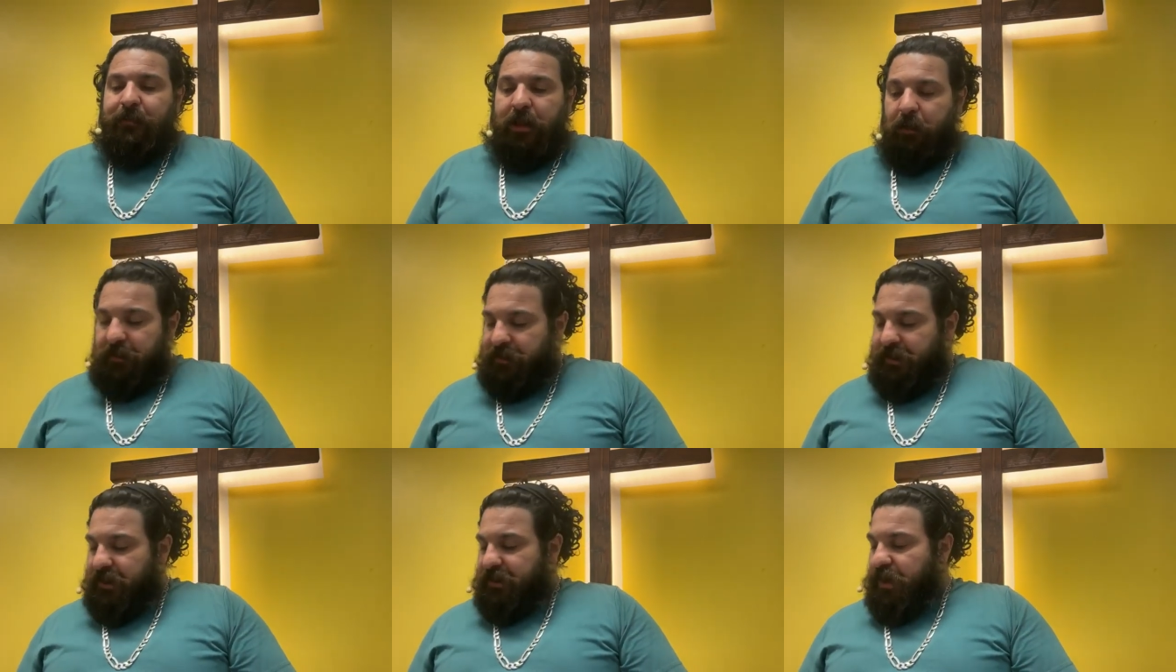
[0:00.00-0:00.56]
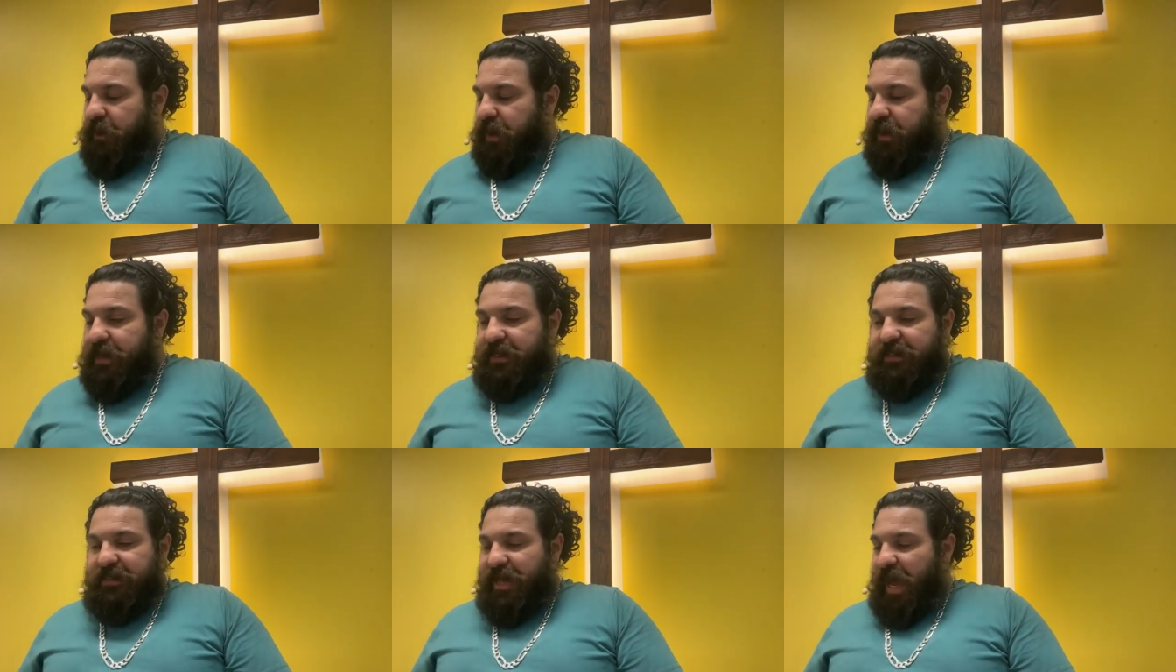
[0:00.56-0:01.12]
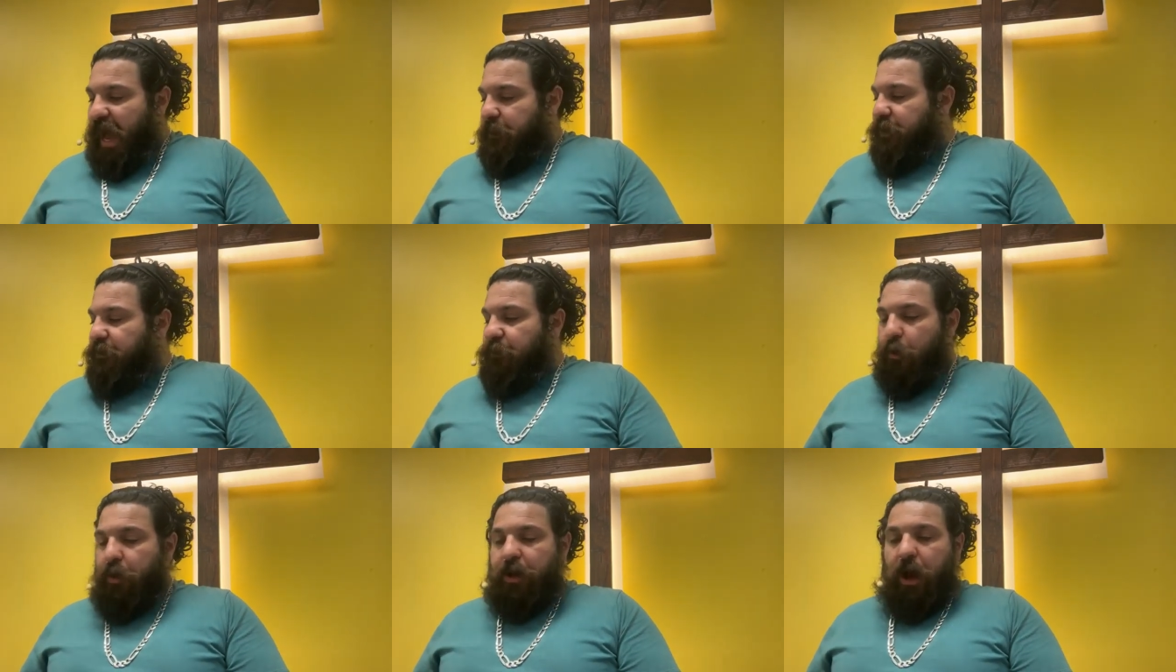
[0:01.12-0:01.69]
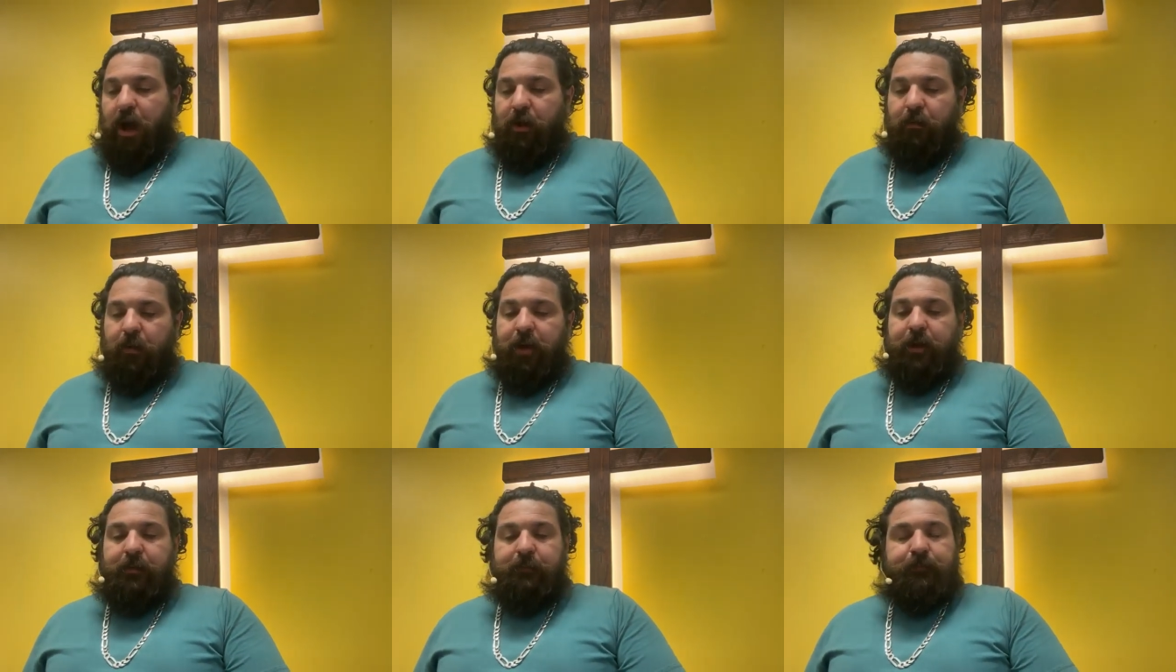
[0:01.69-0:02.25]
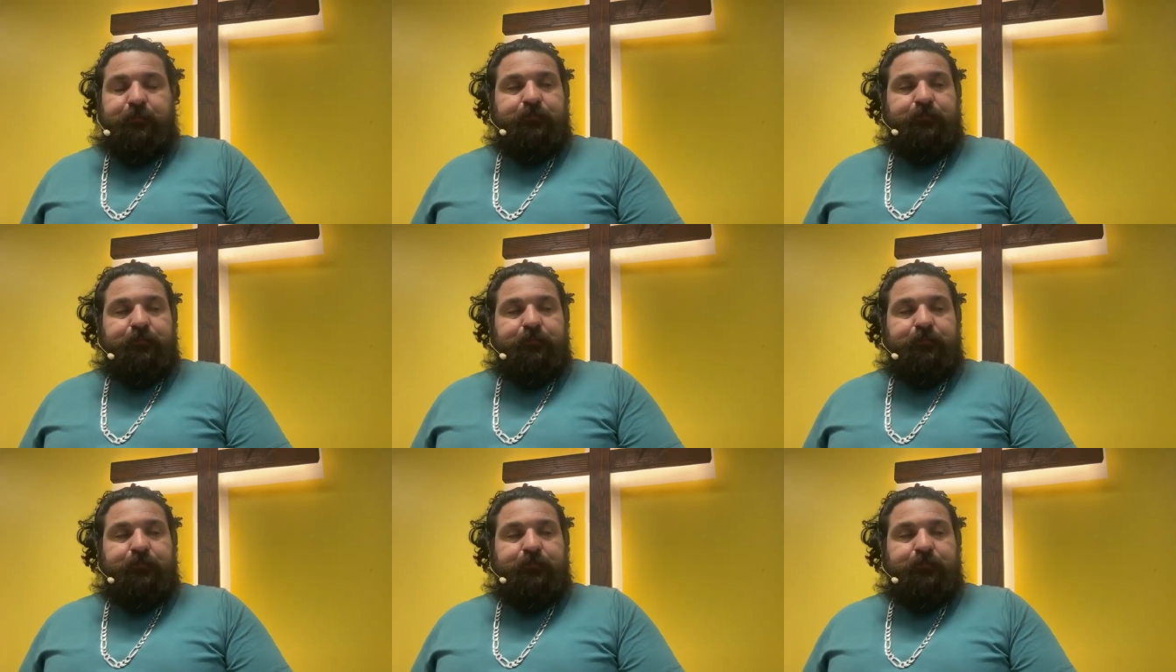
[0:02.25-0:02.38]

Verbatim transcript: Now it says here that he sat before Yahweh.